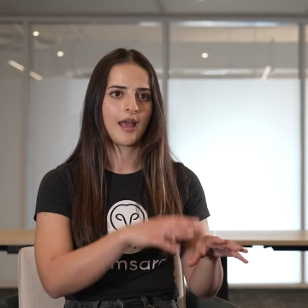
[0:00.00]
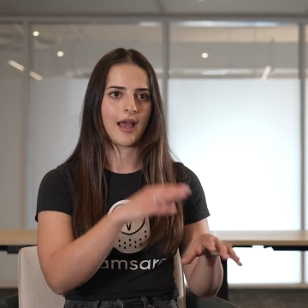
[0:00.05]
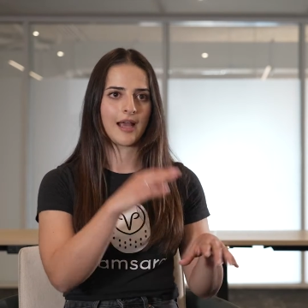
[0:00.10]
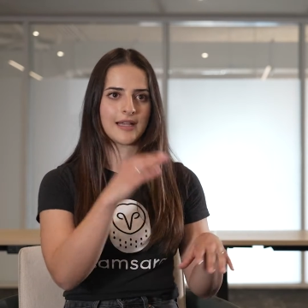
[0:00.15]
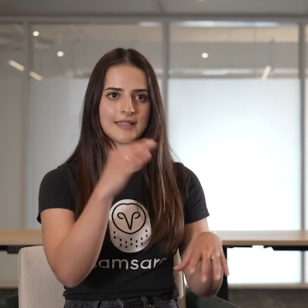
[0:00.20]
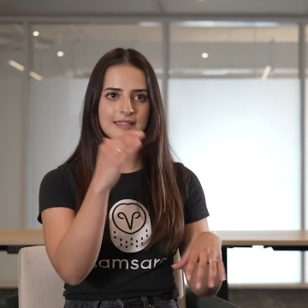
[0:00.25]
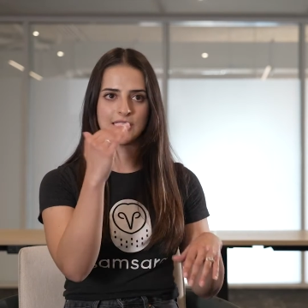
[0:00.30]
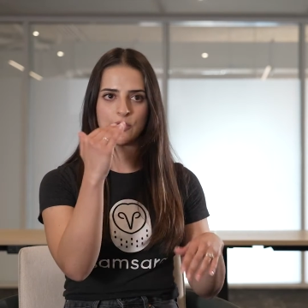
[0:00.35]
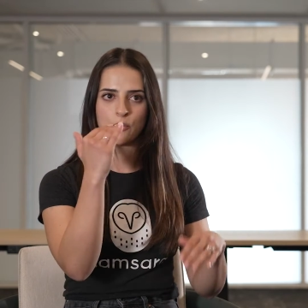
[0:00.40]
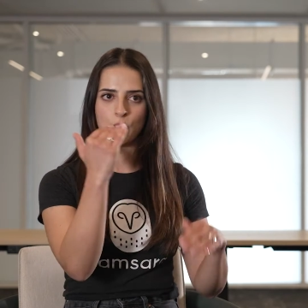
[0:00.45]
I
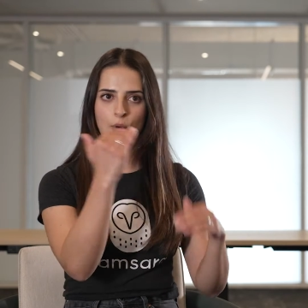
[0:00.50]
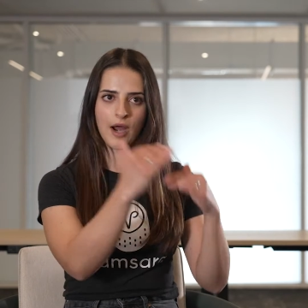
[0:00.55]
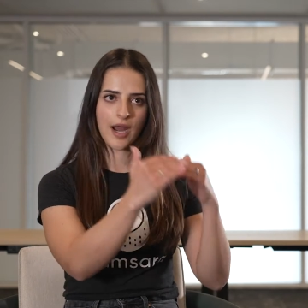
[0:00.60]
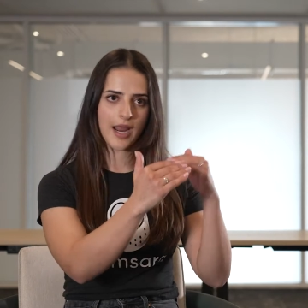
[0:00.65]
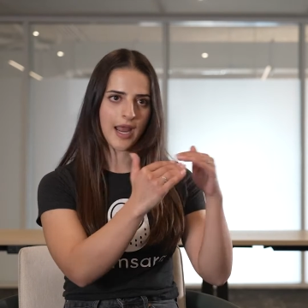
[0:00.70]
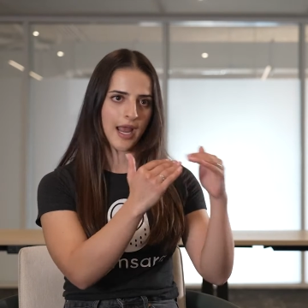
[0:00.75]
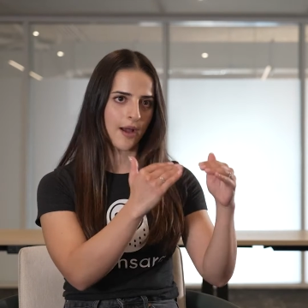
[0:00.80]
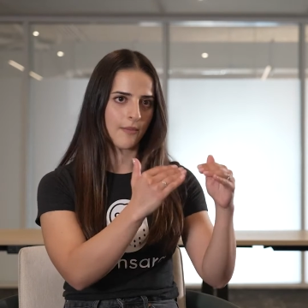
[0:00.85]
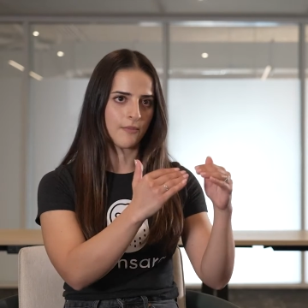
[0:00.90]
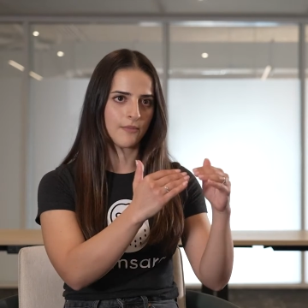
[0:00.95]
see where I
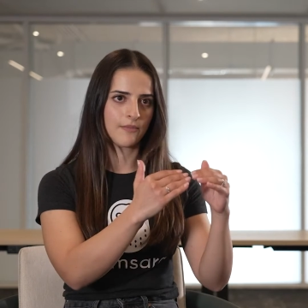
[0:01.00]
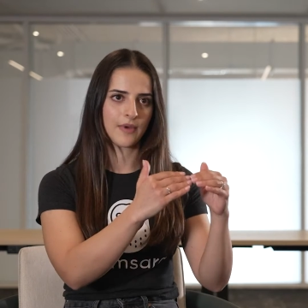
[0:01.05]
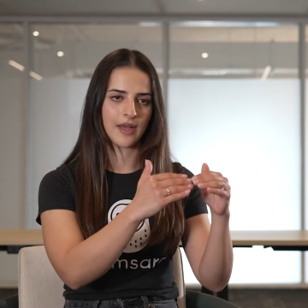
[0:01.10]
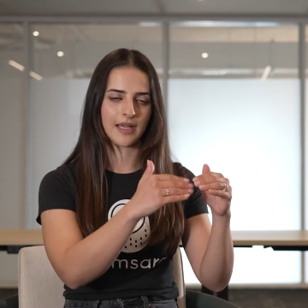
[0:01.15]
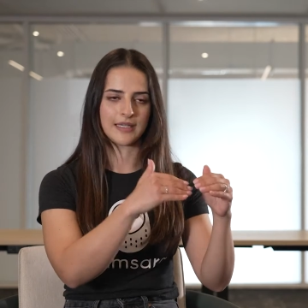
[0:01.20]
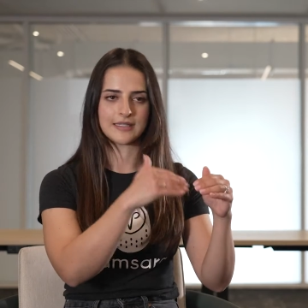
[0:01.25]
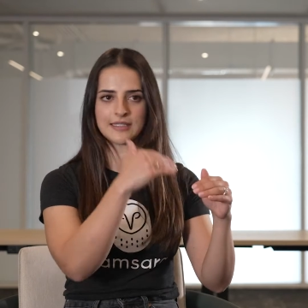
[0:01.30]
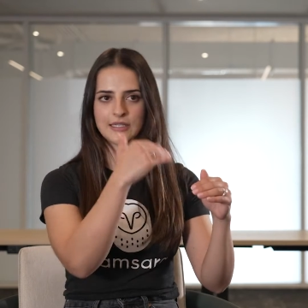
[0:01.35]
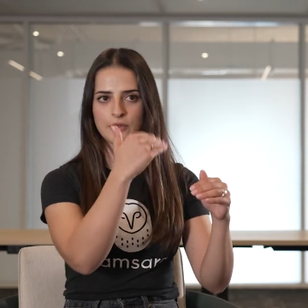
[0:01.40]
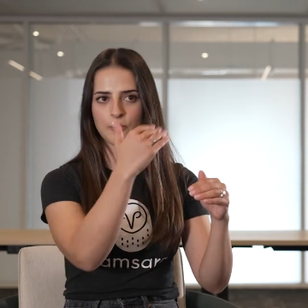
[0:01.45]
am,
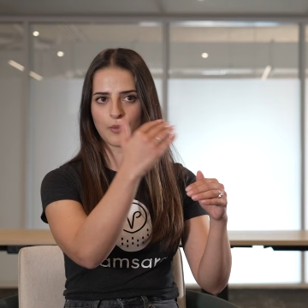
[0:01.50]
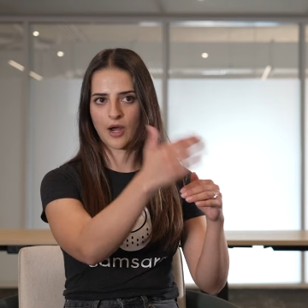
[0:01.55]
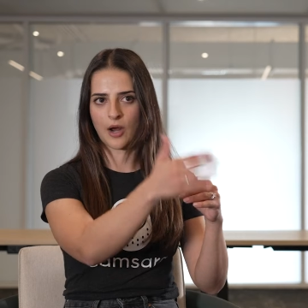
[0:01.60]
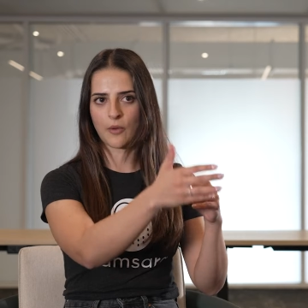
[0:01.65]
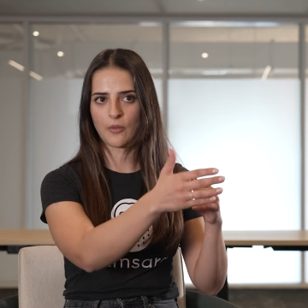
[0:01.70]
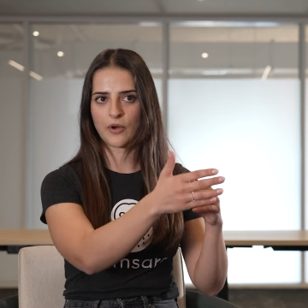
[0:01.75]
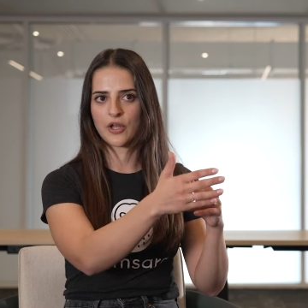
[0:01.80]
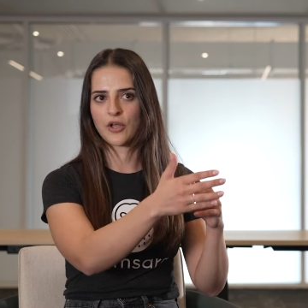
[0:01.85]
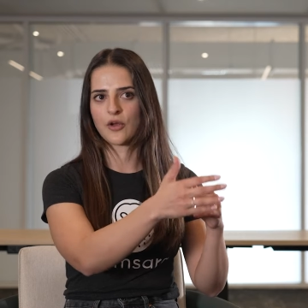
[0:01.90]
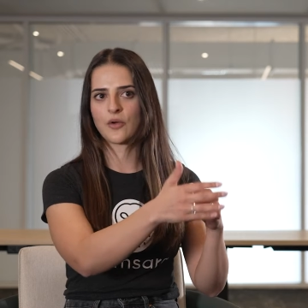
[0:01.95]
I see where I
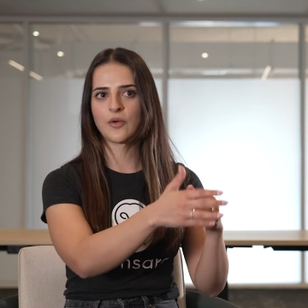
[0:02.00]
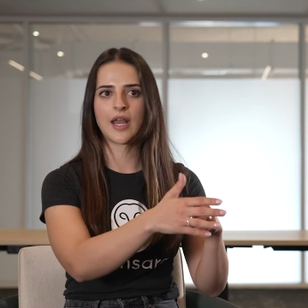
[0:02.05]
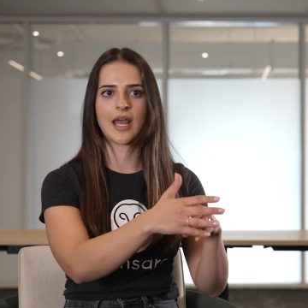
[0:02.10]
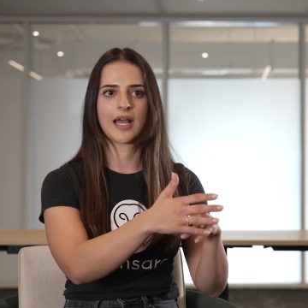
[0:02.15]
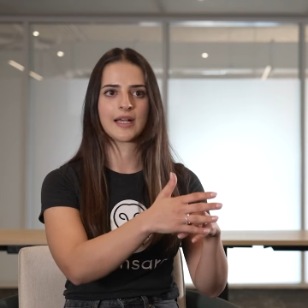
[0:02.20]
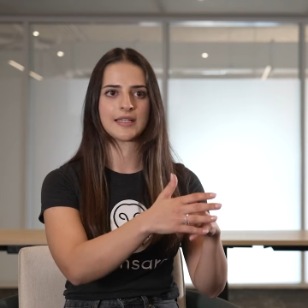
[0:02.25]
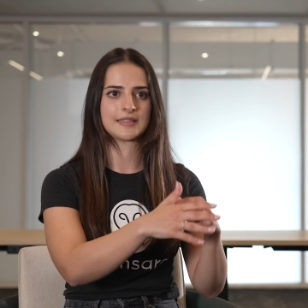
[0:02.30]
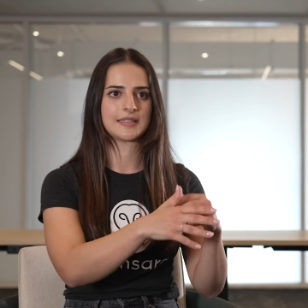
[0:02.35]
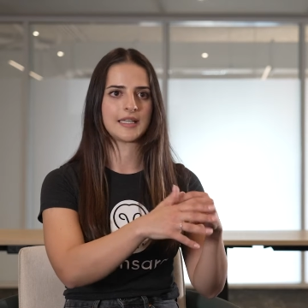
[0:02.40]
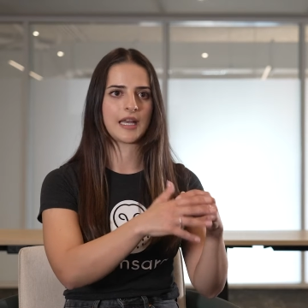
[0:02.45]
want to go
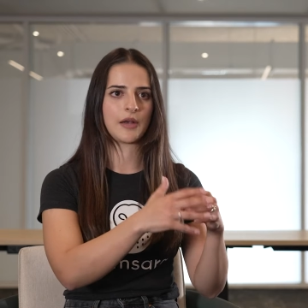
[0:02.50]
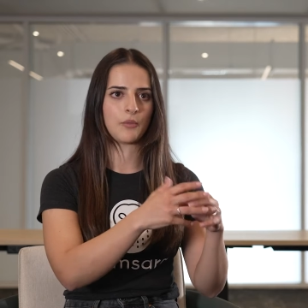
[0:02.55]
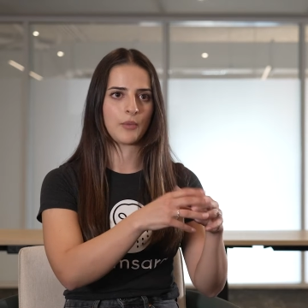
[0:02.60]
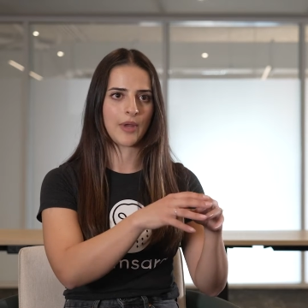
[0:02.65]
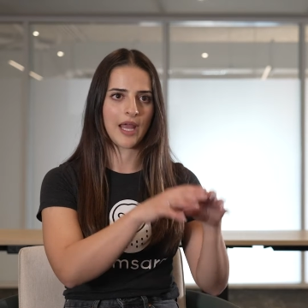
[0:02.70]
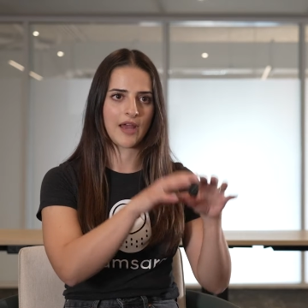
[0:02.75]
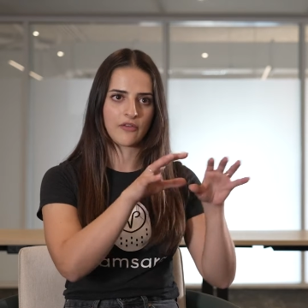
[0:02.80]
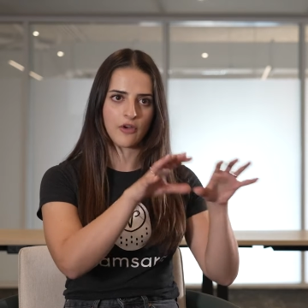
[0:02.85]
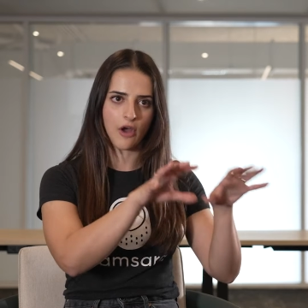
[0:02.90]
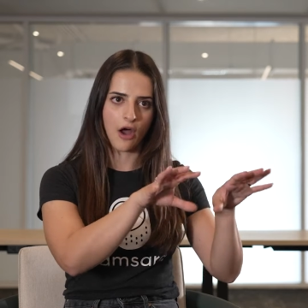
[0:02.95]
next, and we
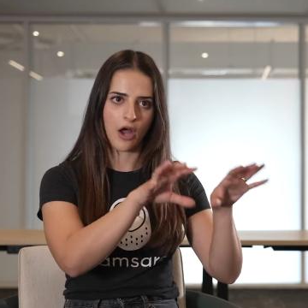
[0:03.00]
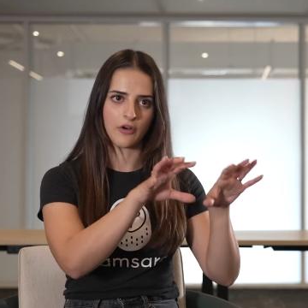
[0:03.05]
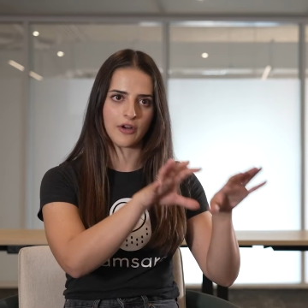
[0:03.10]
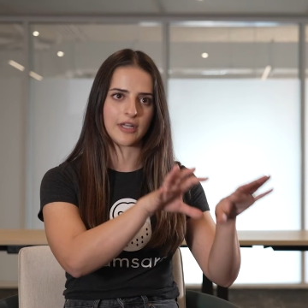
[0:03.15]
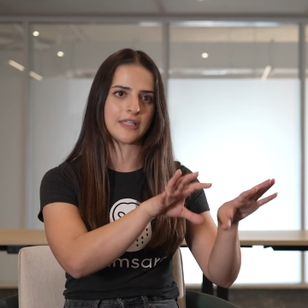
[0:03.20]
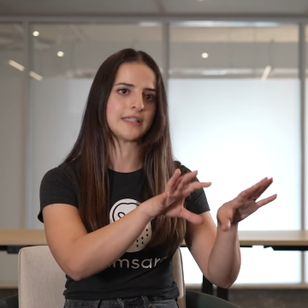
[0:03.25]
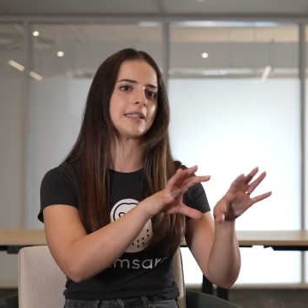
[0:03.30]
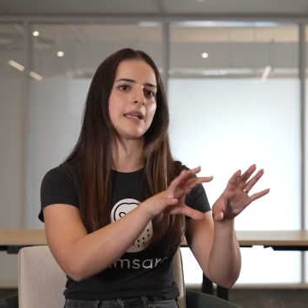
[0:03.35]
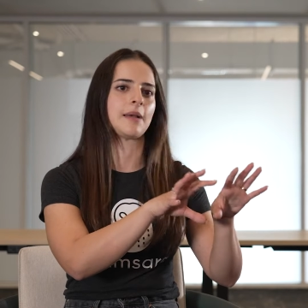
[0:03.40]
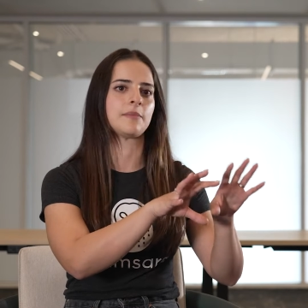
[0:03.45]
have
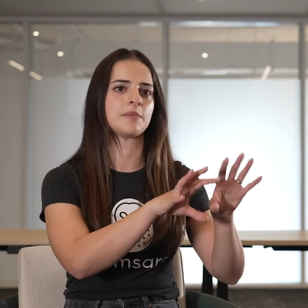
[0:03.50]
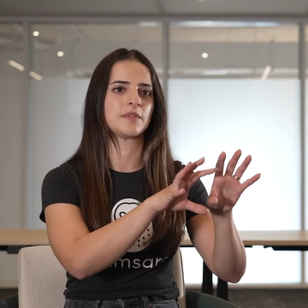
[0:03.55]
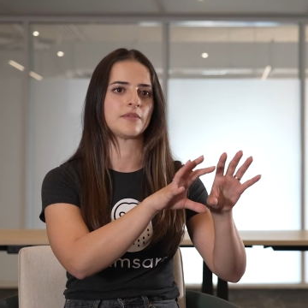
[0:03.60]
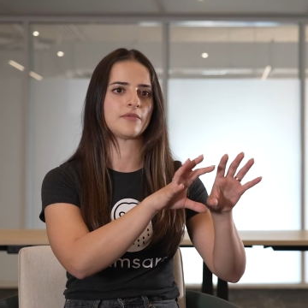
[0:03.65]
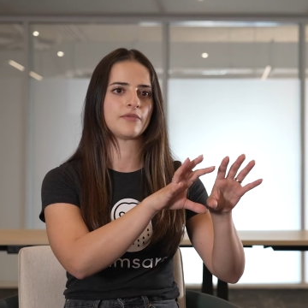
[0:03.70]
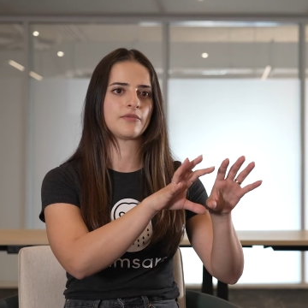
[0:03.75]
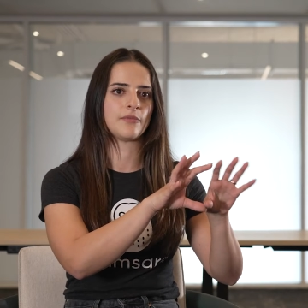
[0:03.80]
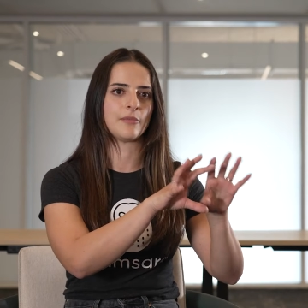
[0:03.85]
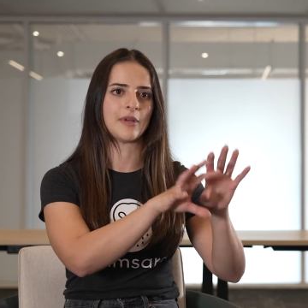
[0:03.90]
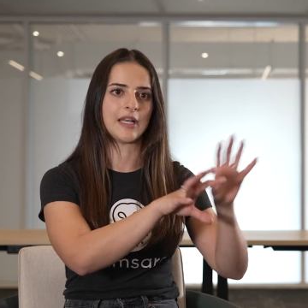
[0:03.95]
concrete steps
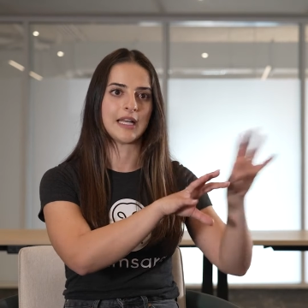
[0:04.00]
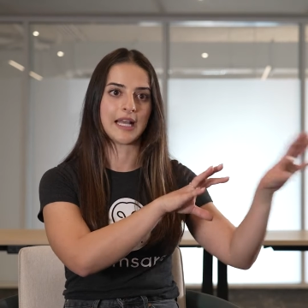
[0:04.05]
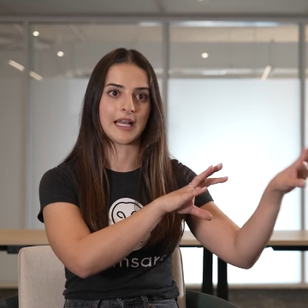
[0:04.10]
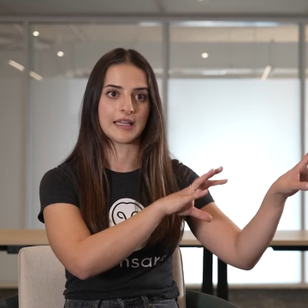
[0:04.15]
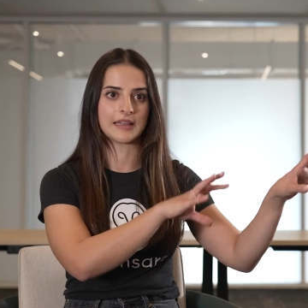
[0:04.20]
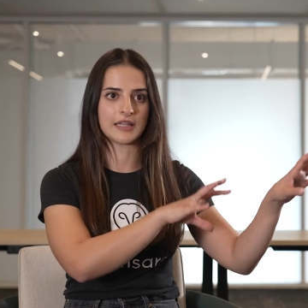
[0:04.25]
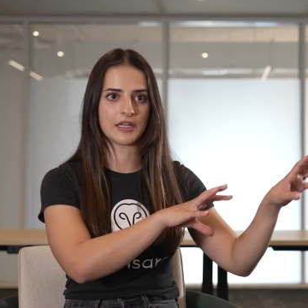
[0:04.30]
for me to get